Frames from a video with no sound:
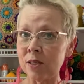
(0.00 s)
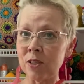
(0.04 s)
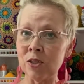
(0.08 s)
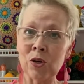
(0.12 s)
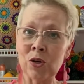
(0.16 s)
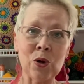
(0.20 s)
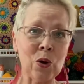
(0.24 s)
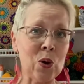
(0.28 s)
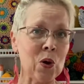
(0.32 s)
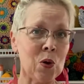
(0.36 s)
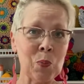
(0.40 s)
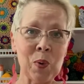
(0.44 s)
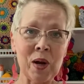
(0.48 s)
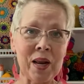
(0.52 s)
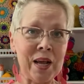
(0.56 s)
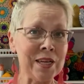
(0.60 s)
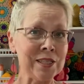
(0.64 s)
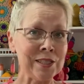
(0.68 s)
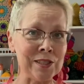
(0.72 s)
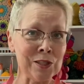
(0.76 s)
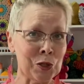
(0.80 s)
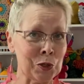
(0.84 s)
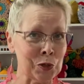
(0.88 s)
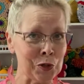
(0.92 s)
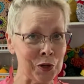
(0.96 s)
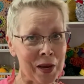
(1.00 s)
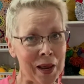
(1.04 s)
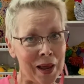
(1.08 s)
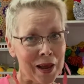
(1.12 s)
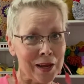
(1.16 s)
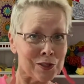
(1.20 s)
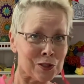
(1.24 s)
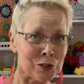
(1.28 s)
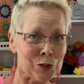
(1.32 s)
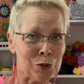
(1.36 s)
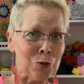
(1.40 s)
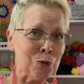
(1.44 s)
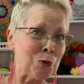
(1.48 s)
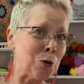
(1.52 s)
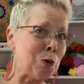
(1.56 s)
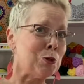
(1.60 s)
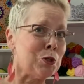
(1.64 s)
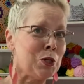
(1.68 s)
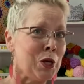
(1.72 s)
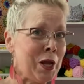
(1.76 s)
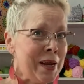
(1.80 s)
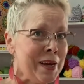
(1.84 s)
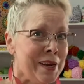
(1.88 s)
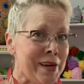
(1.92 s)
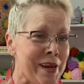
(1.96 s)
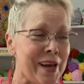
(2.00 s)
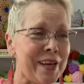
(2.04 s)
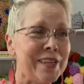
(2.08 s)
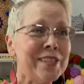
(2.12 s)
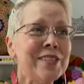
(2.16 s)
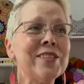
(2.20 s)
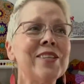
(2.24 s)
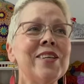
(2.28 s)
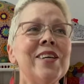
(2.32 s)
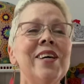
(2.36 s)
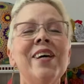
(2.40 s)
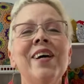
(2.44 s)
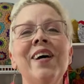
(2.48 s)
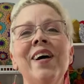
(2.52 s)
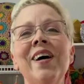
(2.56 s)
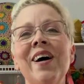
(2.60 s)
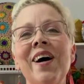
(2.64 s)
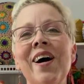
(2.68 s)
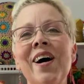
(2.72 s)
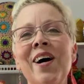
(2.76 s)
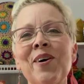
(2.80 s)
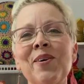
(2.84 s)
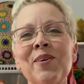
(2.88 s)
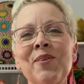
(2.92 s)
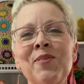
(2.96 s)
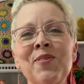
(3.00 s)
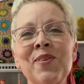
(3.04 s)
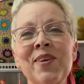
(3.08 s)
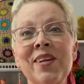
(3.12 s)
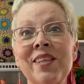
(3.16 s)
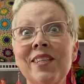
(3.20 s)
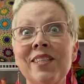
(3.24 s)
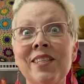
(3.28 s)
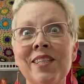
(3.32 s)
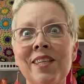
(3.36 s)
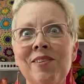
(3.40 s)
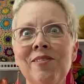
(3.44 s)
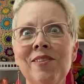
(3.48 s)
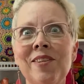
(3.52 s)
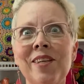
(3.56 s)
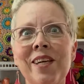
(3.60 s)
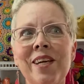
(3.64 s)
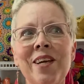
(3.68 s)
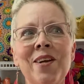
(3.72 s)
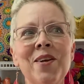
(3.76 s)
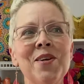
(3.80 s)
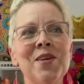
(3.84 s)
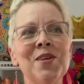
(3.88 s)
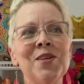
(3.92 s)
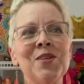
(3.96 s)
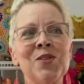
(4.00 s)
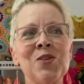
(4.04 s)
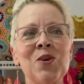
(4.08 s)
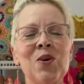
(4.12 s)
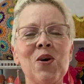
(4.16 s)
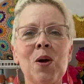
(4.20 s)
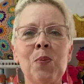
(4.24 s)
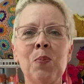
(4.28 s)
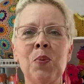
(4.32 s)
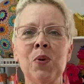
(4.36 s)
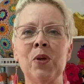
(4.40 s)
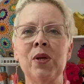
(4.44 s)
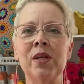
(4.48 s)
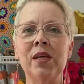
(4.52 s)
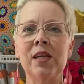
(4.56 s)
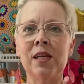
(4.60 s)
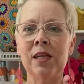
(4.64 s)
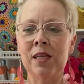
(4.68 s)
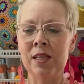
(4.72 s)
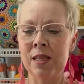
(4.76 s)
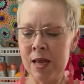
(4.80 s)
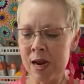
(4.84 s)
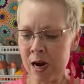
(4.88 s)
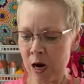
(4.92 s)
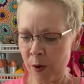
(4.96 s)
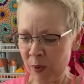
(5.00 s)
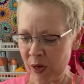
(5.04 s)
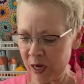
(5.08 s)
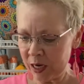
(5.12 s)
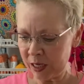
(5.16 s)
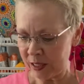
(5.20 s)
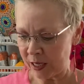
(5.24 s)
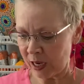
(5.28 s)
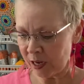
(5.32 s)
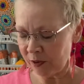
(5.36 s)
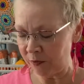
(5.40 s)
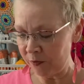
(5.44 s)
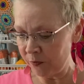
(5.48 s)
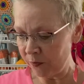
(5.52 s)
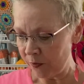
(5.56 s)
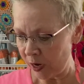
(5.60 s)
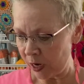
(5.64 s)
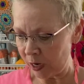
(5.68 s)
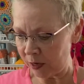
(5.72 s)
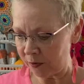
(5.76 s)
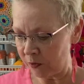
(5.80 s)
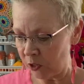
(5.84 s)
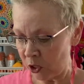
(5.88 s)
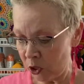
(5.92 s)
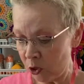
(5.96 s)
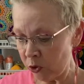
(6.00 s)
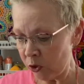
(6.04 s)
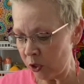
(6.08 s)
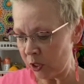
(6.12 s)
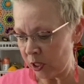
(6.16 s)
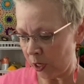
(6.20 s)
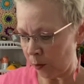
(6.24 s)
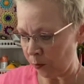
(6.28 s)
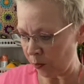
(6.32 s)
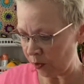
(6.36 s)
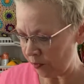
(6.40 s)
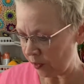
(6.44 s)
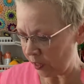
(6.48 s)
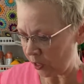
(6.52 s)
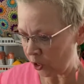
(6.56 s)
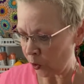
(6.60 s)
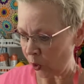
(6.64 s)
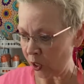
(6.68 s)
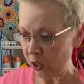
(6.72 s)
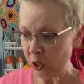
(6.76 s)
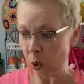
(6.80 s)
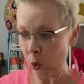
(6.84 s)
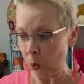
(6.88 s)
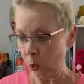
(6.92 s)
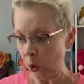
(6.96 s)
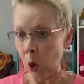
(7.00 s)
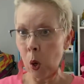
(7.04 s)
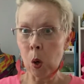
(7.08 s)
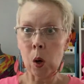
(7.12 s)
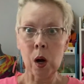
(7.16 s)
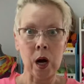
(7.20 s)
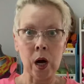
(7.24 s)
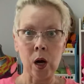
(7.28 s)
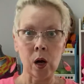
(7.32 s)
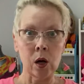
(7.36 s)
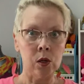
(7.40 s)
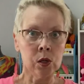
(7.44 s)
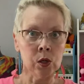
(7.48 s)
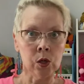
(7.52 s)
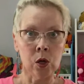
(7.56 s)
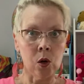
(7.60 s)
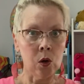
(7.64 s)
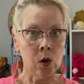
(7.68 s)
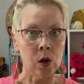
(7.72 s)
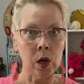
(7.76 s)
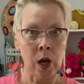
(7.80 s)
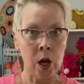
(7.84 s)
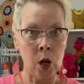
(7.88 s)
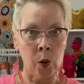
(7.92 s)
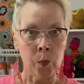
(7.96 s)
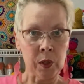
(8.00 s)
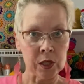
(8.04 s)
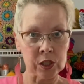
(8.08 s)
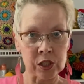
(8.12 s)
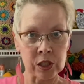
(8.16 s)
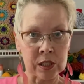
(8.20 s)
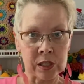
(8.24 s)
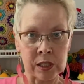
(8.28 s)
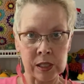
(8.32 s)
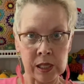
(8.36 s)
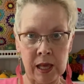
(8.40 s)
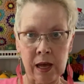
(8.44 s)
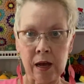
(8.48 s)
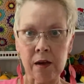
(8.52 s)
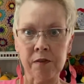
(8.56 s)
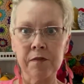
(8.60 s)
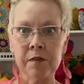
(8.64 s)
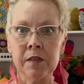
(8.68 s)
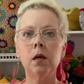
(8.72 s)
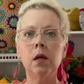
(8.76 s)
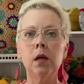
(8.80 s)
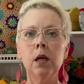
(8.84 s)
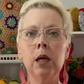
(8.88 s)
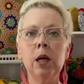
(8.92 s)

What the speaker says: You know, everybody has a little nest, little crochet nest out in front of the TV. So I put it in there because I've used some of it, so I don't know how much is left.